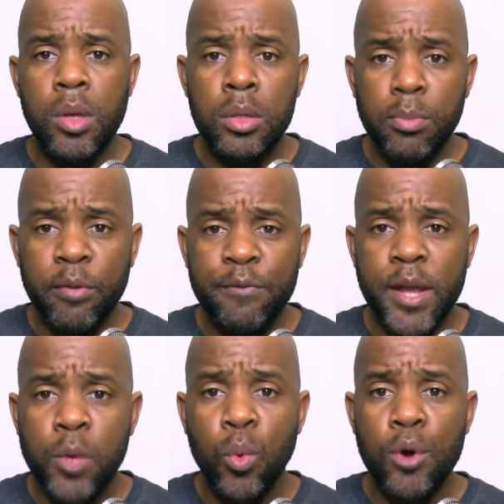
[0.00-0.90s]
the
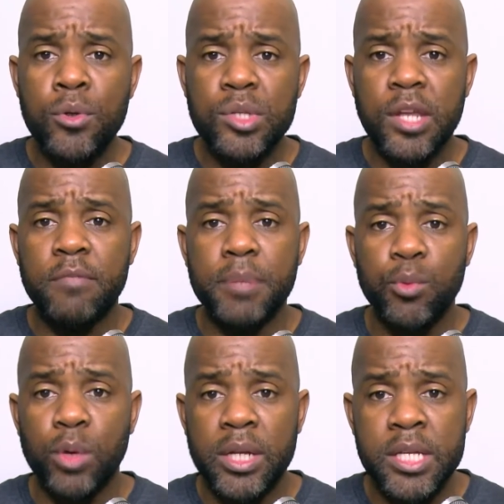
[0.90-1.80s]
prophetic words that have been
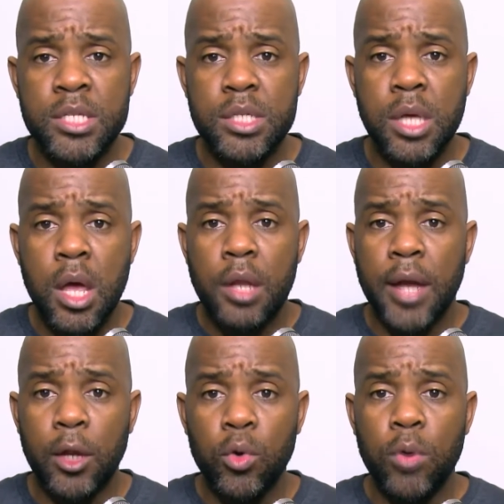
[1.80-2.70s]
released.
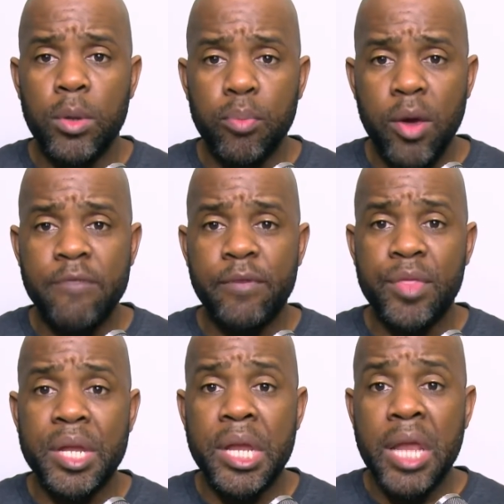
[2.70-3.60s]
Now, Lord, we pray for
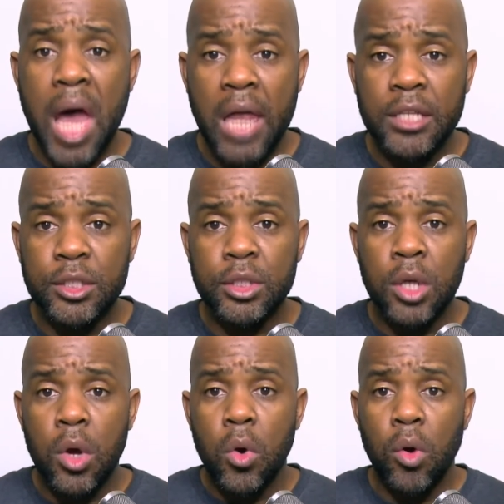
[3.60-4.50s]
the knowledge
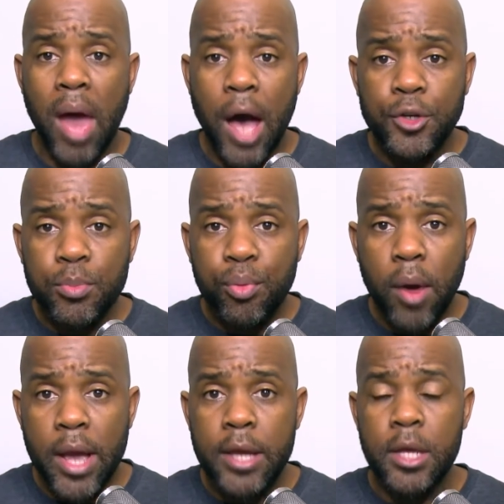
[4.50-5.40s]
on how to
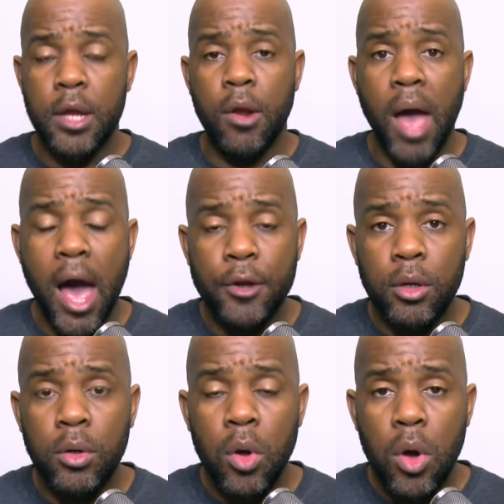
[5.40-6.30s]
pray and how
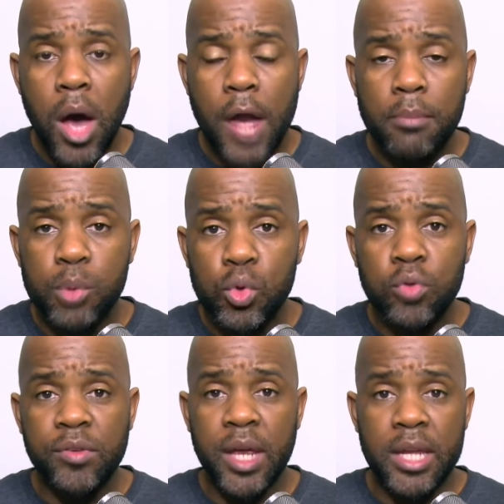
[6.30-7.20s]
to
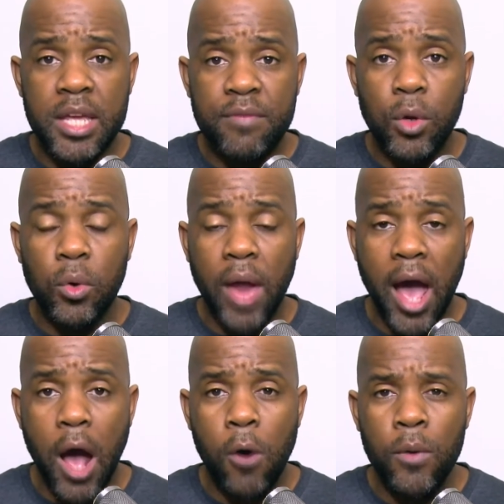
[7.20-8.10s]
move, and even on
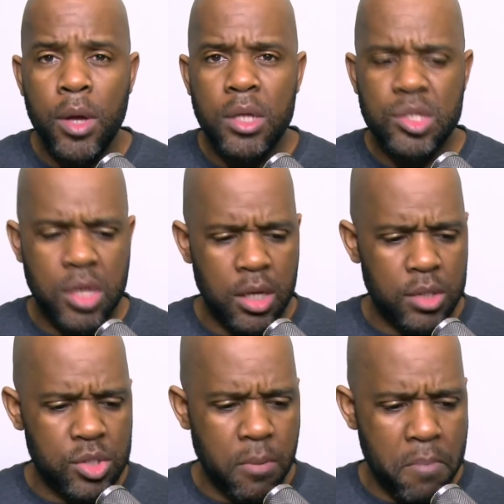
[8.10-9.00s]
how
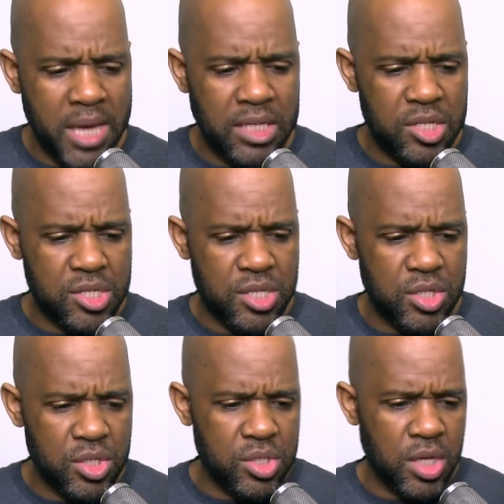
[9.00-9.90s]
to make
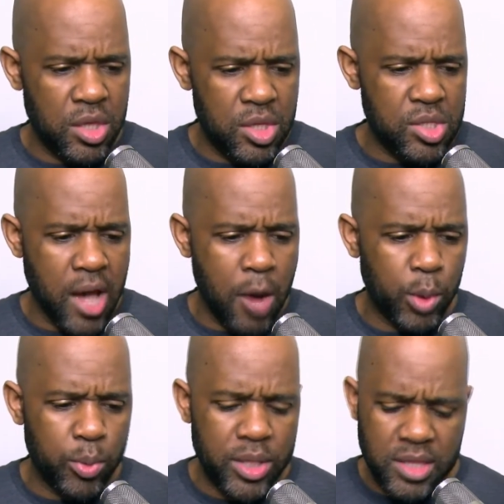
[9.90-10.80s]
decisions in this
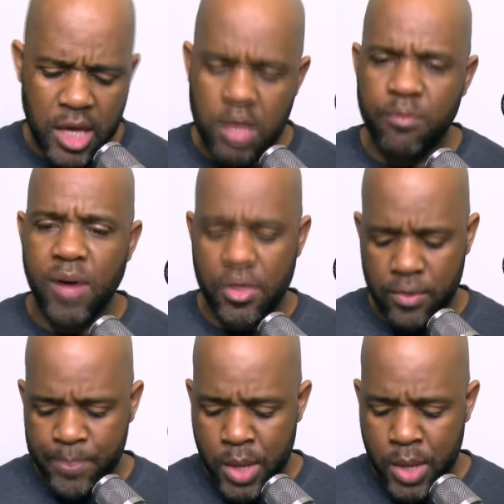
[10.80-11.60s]
hour. We thank you, Father,